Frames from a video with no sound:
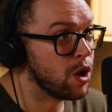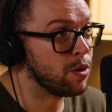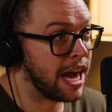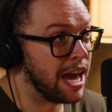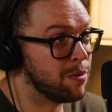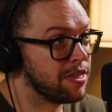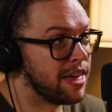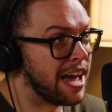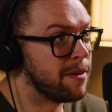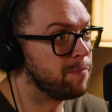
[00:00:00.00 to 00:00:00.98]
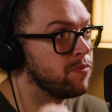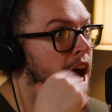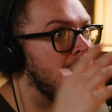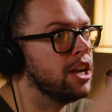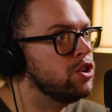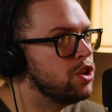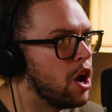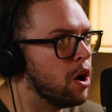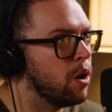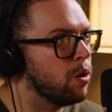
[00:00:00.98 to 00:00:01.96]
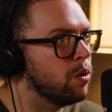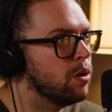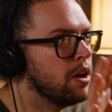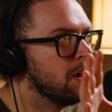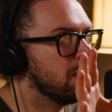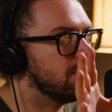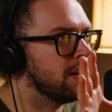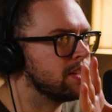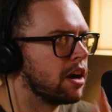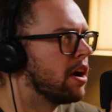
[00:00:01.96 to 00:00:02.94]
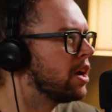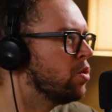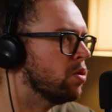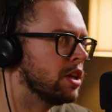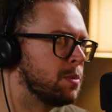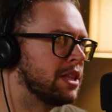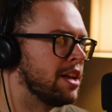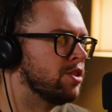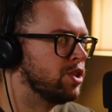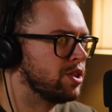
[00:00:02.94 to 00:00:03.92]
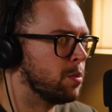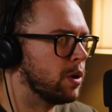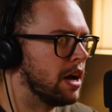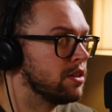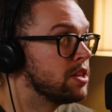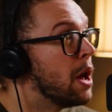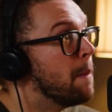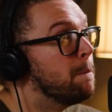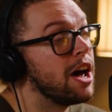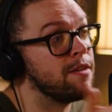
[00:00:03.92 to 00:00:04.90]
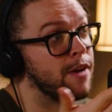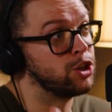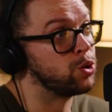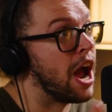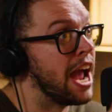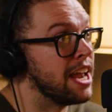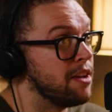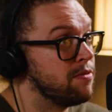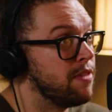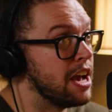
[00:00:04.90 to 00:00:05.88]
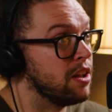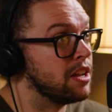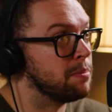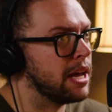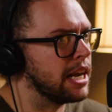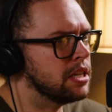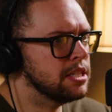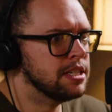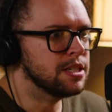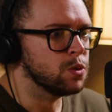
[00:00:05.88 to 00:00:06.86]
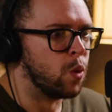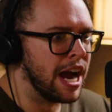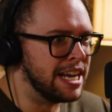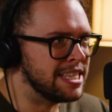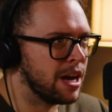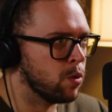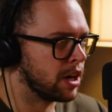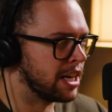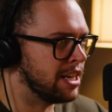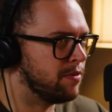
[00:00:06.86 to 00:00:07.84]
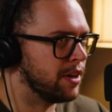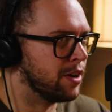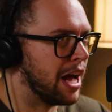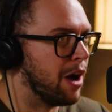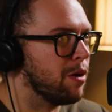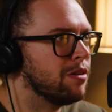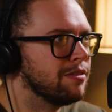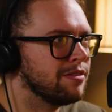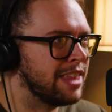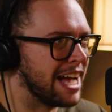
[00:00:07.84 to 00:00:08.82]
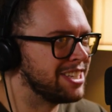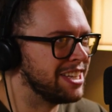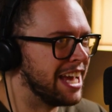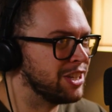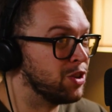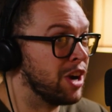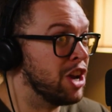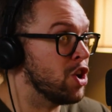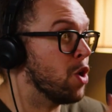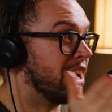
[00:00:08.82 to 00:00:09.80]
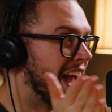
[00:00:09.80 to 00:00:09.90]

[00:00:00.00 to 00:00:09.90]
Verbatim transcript: okay with that, I know that it's like, all right, cool, let's put that energy somewhere else. Mm-hmm. But if I try and I fail and I'm like, why didn't that work? I need to figure it out. That's the answer, and I know that I